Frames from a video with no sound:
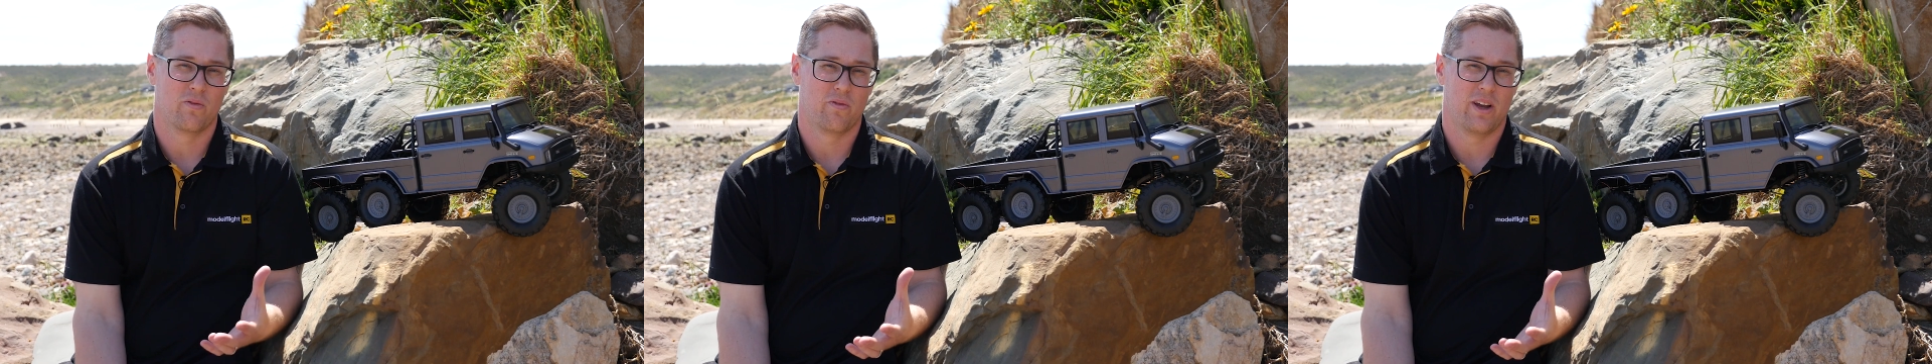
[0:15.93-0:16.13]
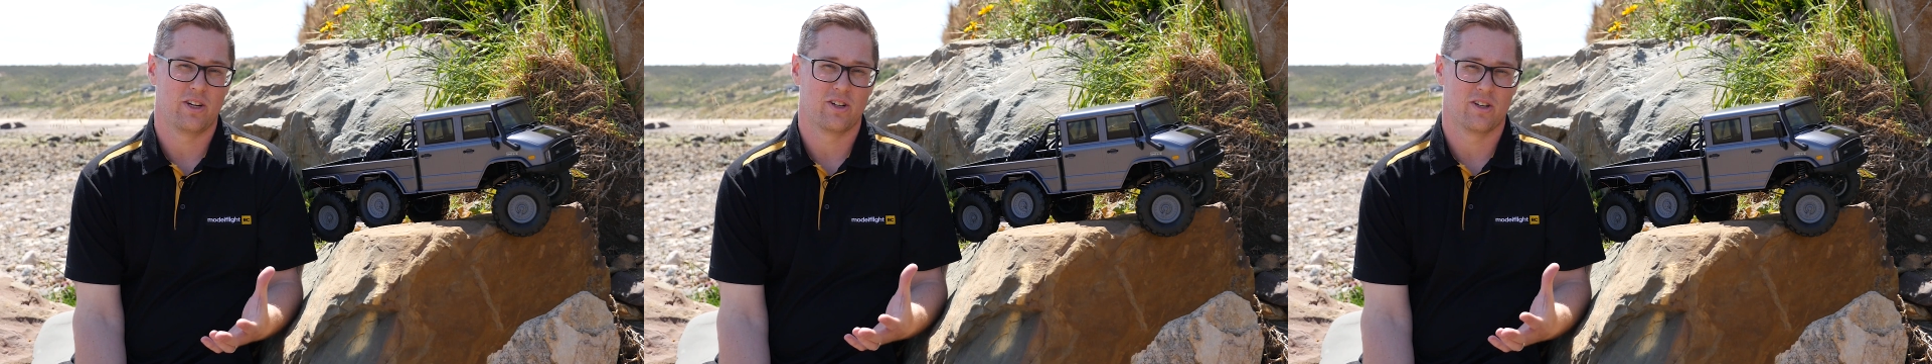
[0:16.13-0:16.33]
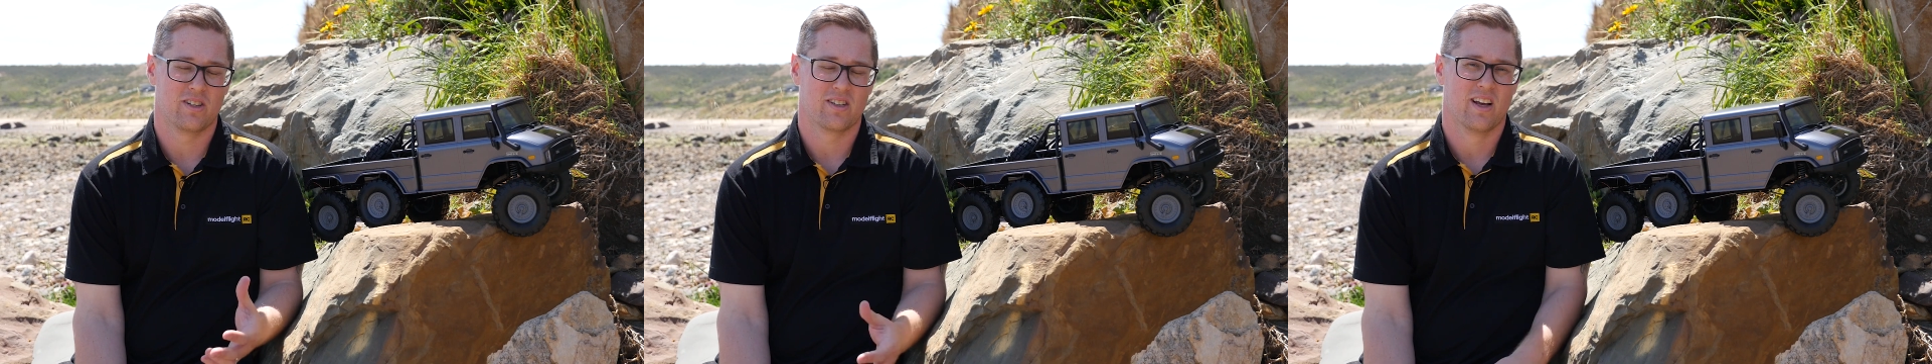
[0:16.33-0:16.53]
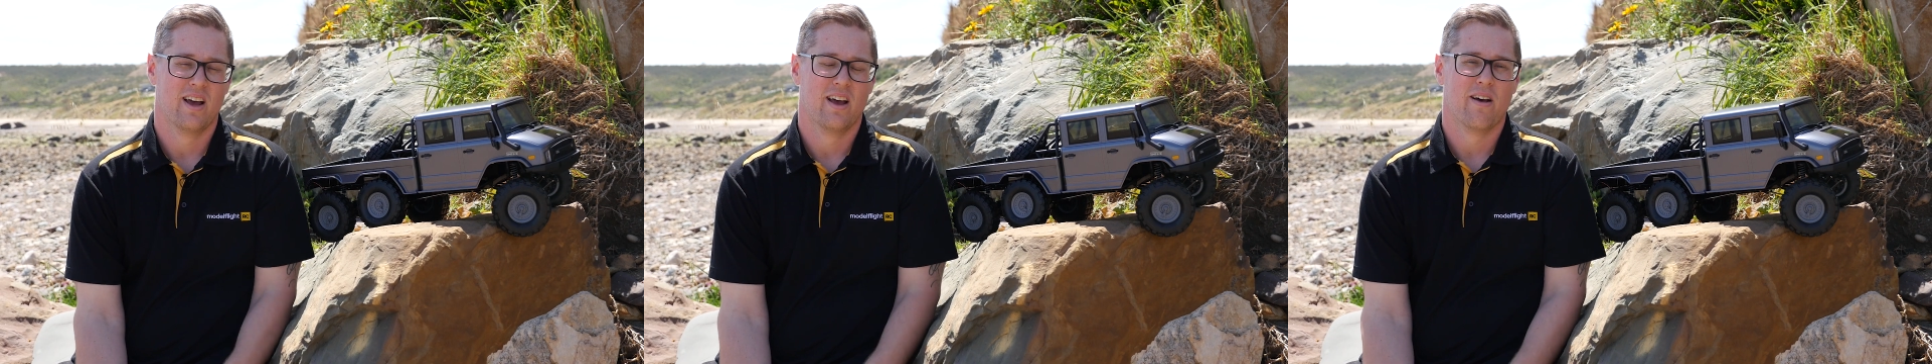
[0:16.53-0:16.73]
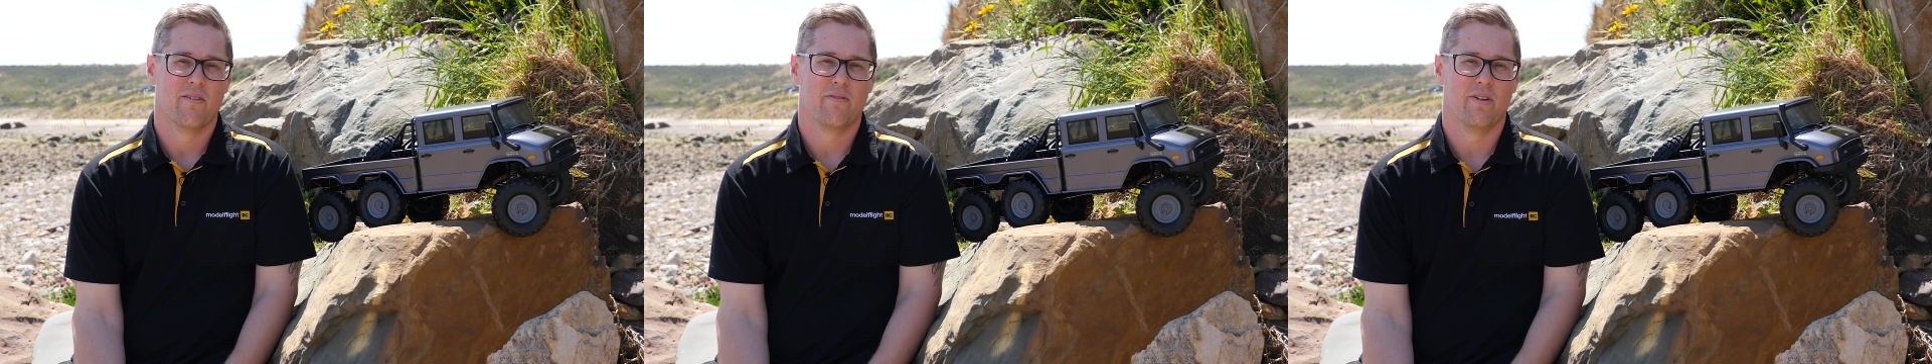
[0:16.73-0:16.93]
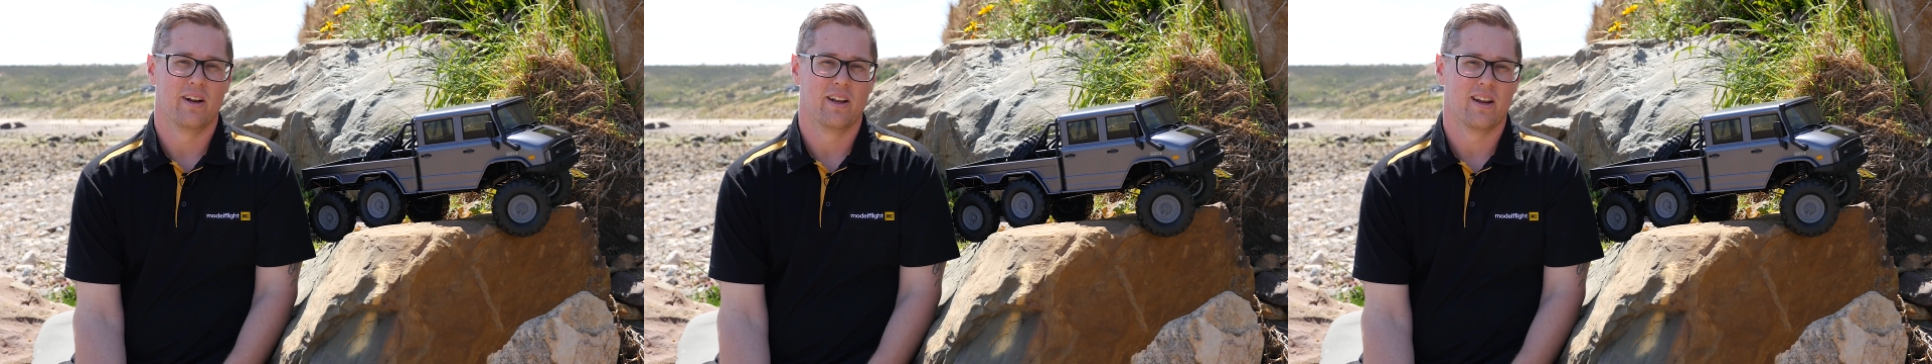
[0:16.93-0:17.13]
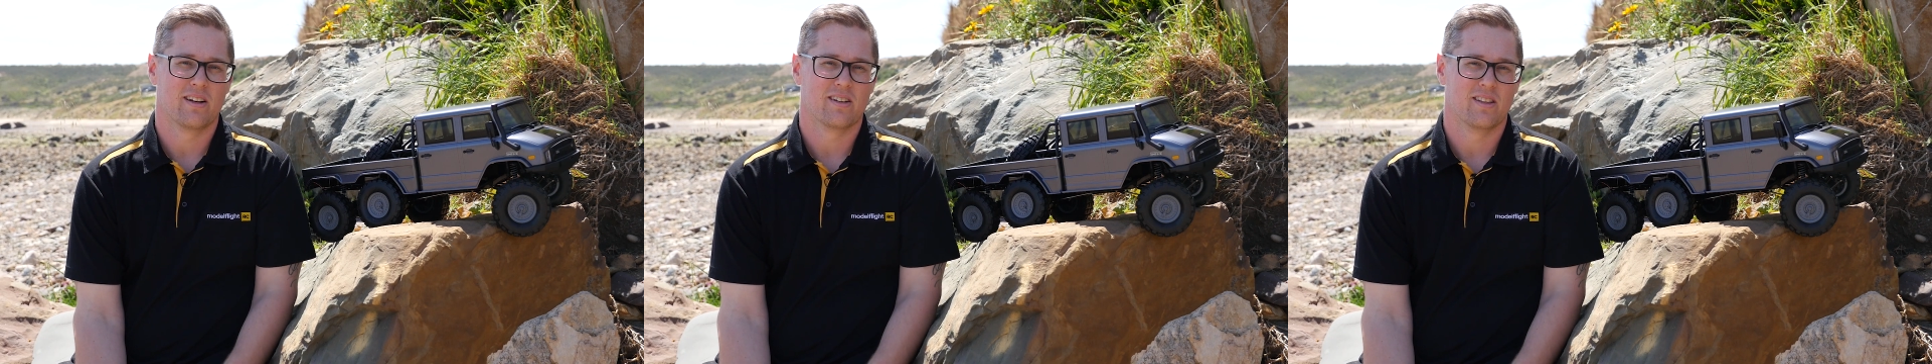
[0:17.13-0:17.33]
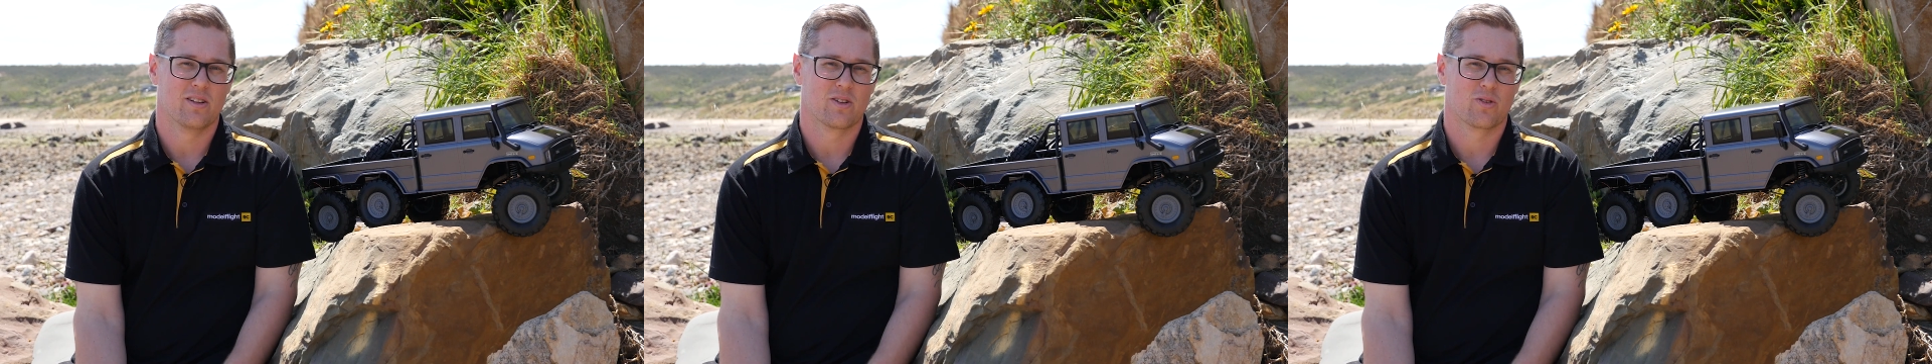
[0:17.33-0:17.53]
features fitted
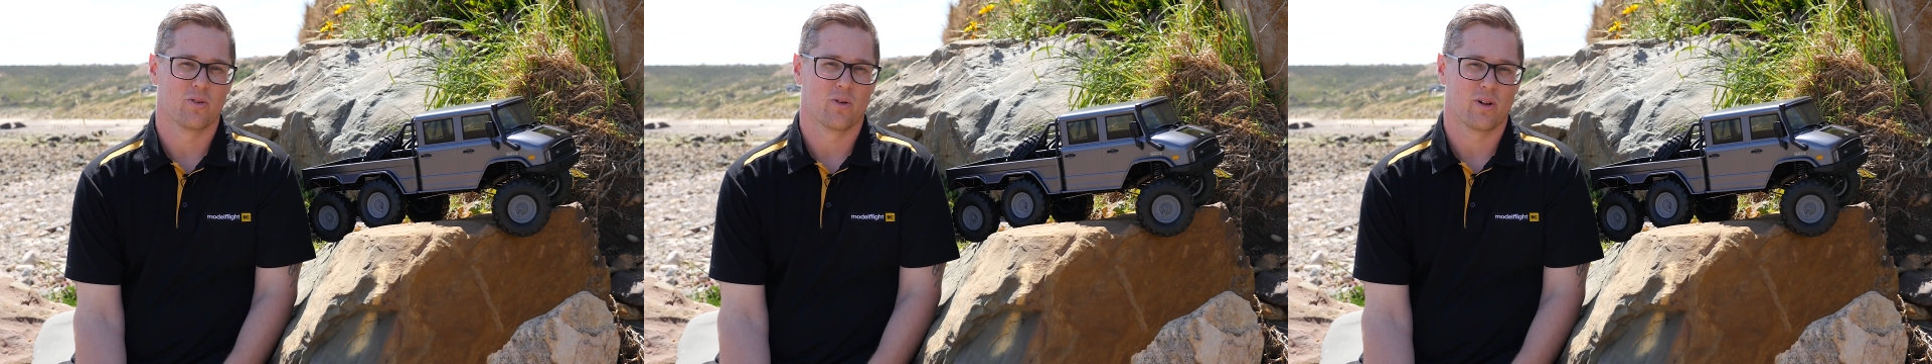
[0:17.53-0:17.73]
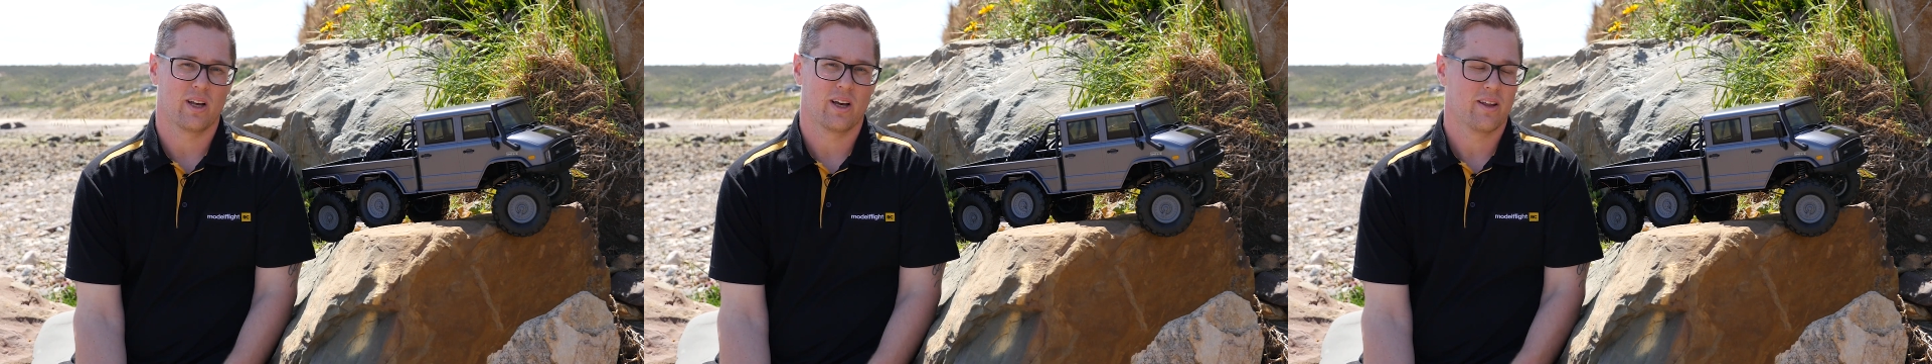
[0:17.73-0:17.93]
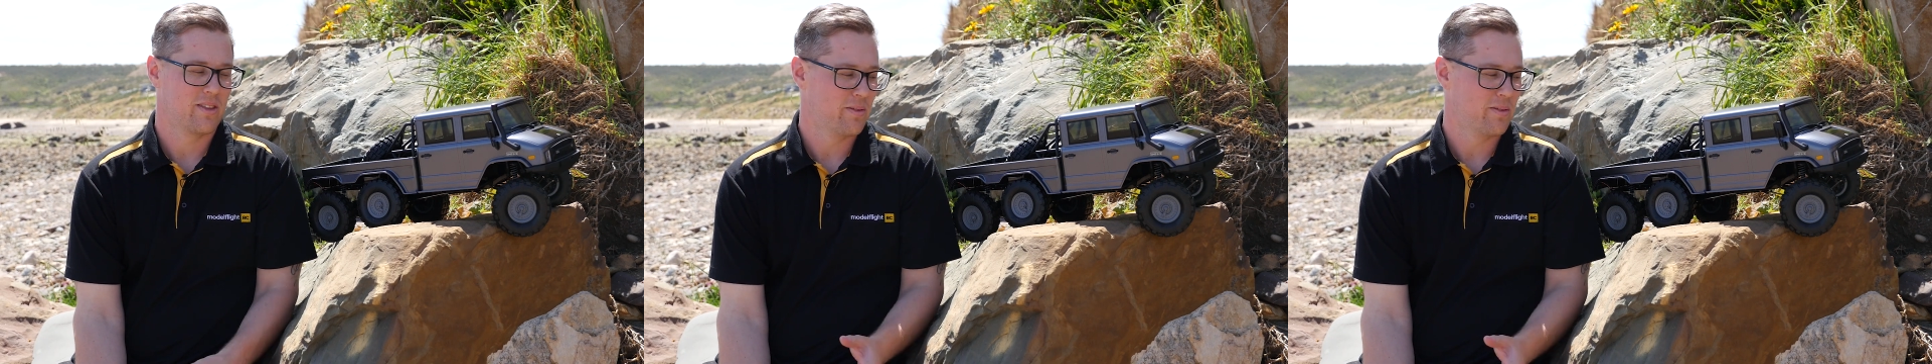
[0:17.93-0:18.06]
into this crawler.